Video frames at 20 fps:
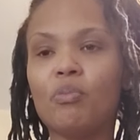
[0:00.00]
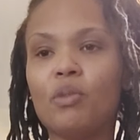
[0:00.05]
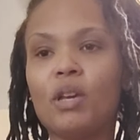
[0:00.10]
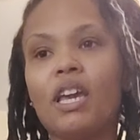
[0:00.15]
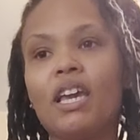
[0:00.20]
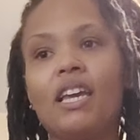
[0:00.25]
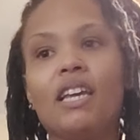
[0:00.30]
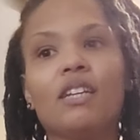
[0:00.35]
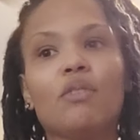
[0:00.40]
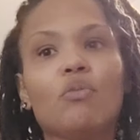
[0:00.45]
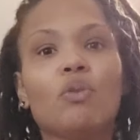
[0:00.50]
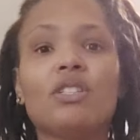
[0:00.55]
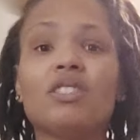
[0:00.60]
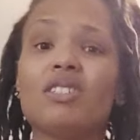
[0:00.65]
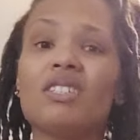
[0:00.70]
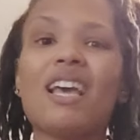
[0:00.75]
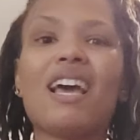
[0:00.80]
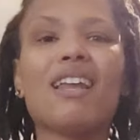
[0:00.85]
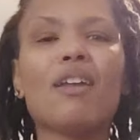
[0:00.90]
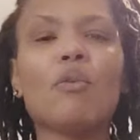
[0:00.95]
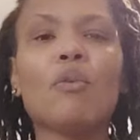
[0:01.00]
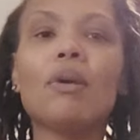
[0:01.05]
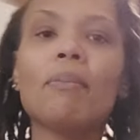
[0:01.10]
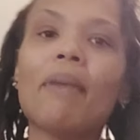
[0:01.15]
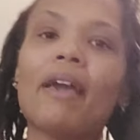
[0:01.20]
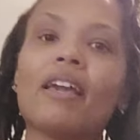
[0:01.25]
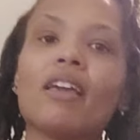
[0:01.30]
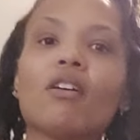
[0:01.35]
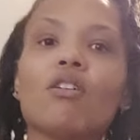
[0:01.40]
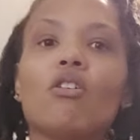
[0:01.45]
and we just kind of went
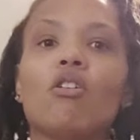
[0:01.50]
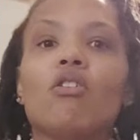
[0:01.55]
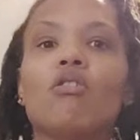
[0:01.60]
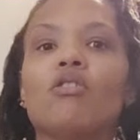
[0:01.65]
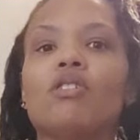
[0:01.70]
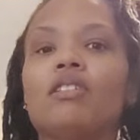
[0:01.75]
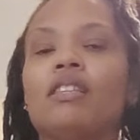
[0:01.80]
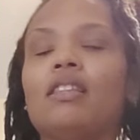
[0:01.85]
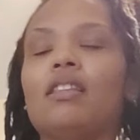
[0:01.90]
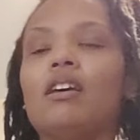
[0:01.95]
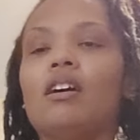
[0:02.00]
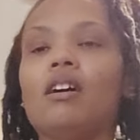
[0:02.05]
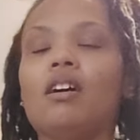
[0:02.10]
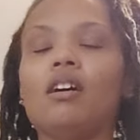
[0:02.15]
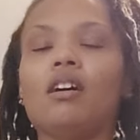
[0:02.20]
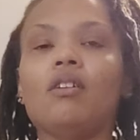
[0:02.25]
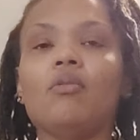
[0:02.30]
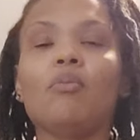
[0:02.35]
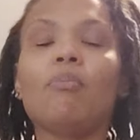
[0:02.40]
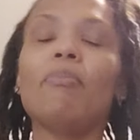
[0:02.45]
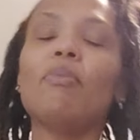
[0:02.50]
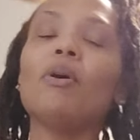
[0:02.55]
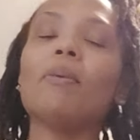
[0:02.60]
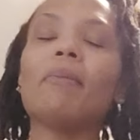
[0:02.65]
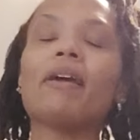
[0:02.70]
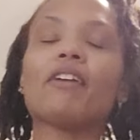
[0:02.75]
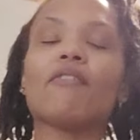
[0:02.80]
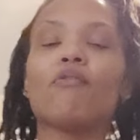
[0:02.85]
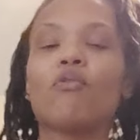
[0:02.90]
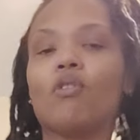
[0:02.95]
back on, uh, went
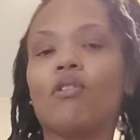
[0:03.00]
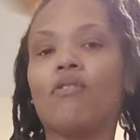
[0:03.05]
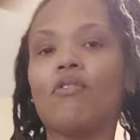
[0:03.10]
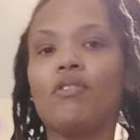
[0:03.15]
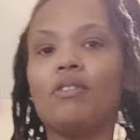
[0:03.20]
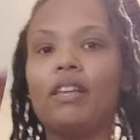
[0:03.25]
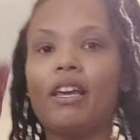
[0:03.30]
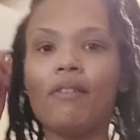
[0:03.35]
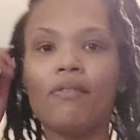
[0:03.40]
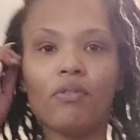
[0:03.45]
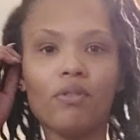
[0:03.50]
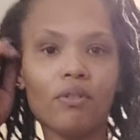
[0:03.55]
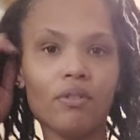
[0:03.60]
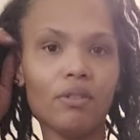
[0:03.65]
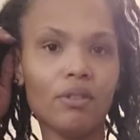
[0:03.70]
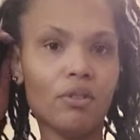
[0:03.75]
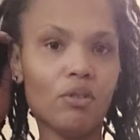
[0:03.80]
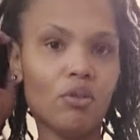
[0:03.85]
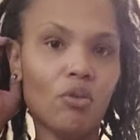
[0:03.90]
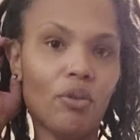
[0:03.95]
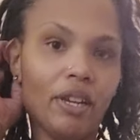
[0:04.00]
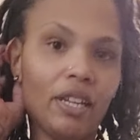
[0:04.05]
back and forth on that for a little.